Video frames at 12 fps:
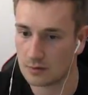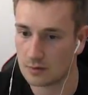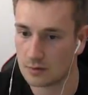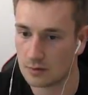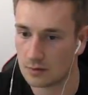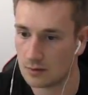
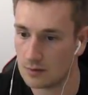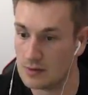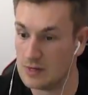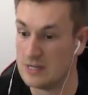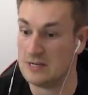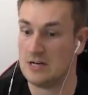Oh,
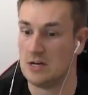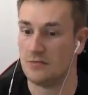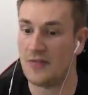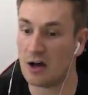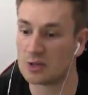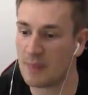nice.
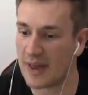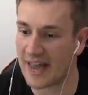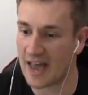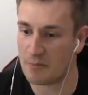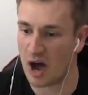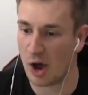That was a big
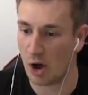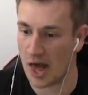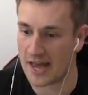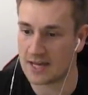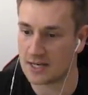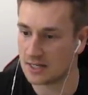hit by
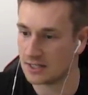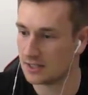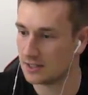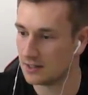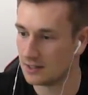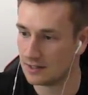Oli. Come
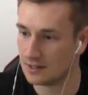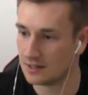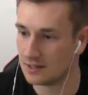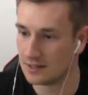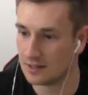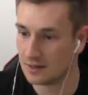
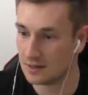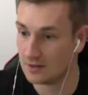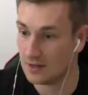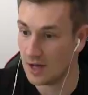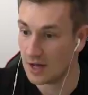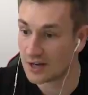on,
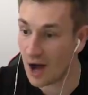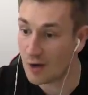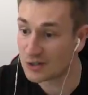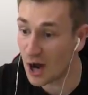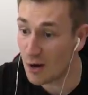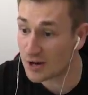go
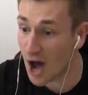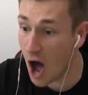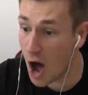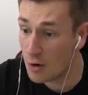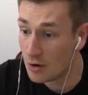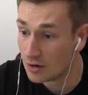Joe, go!
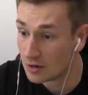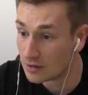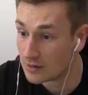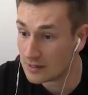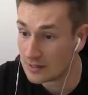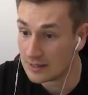
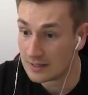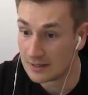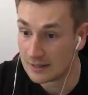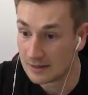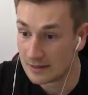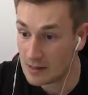Ah!